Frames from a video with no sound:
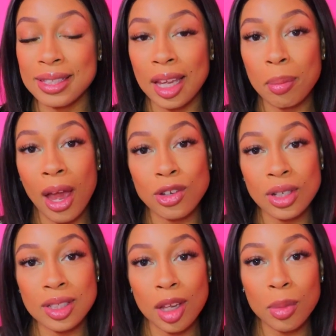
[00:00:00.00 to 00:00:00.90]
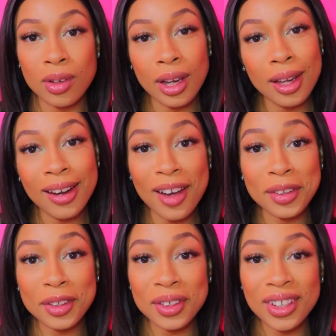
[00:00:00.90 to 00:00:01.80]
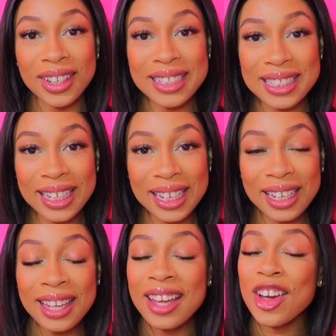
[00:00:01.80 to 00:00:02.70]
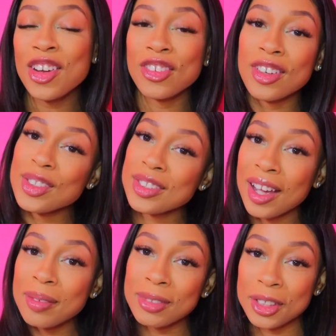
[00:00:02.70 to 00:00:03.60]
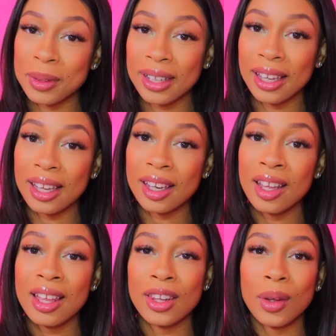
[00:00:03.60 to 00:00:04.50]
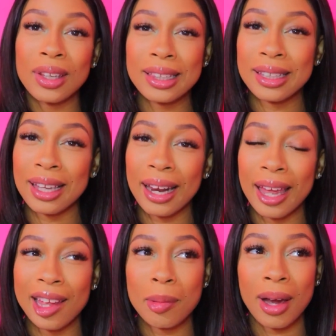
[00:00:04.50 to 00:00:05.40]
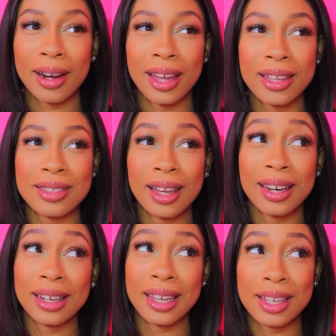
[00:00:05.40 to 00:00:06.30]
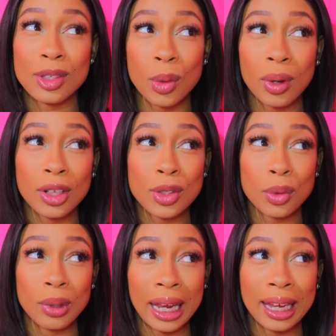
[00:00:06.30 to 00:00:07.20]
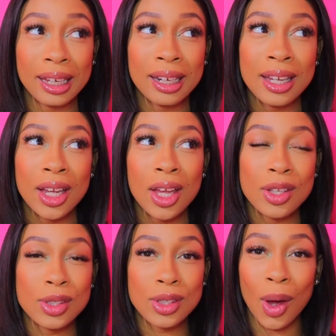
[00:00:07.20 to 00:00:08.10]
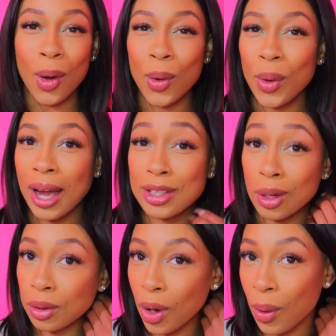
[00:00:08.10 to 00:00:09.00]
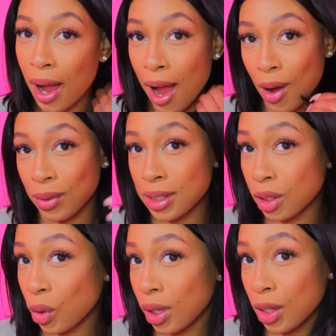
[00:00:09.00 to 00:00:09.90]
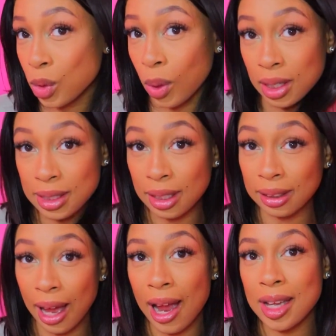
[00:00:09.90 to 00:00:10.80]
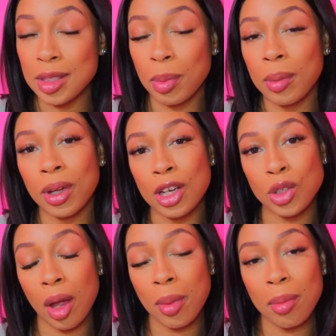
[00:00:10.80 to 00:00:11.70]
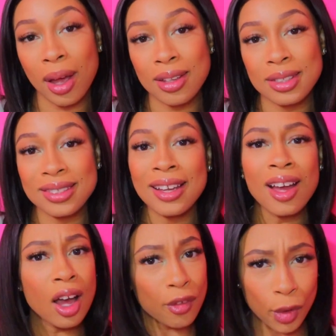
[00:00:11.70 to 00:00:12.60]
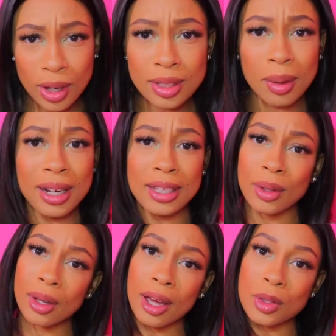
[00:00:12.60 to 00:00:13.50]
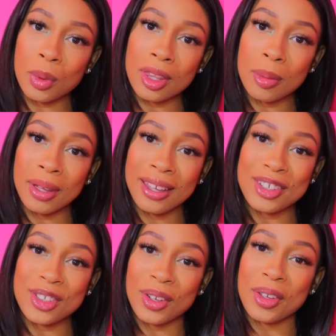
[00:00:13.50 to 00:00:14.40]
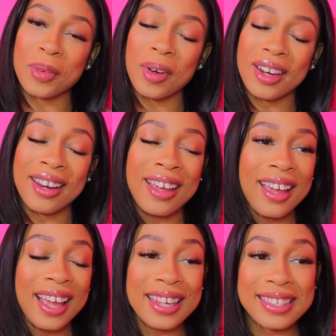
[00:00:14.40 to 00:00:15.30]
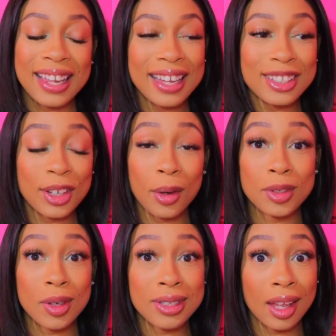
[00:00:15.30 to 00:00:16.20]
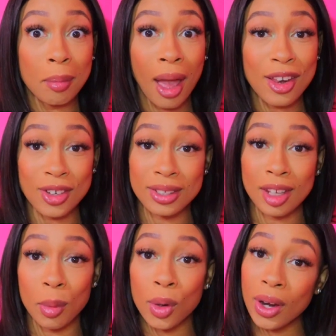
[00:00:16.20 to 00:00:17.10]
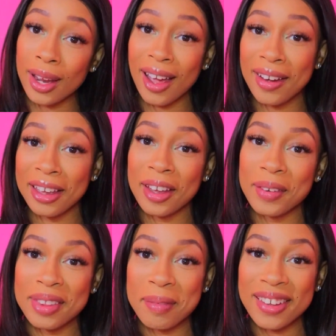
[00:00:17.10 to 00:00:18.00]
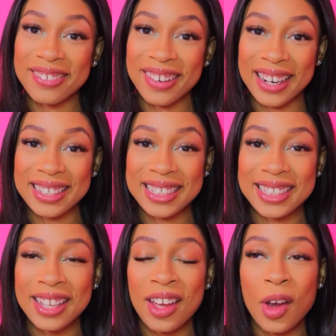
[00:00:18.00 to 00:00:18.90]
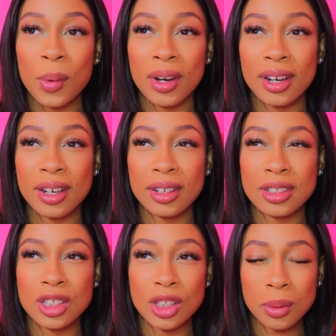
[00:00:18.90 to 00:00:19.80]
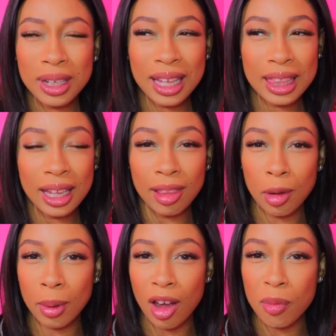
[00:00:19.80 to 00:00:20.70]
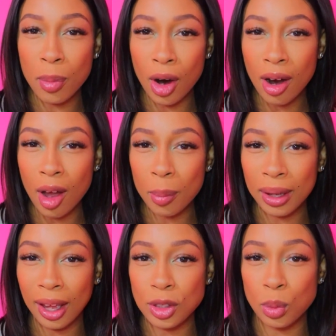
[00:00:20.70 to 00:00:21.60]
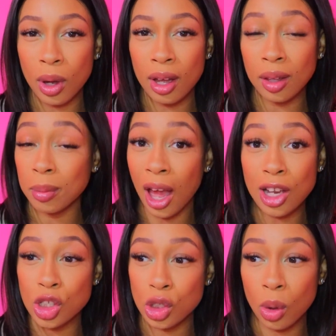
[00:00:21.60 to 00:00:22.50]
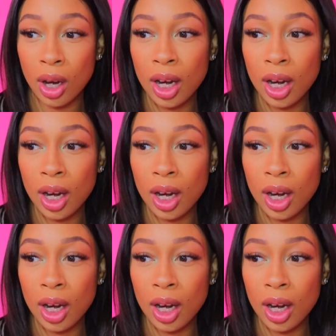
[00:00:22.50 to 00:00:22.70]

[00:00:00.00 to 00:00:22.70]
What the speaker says: the St. Patrick's Day Parade out in New York City. First time doing it. The only thing that I hate about it is that it is going to rain. So I don't know how this look is going to last, but I'm going to try my best. Of course, I'm going to take you guys with me and show you what it's like to go to a St. Patrick's Day Parade out here with my friends. We're doing, I think, a little bit of bar hopping as well. I'm not sure.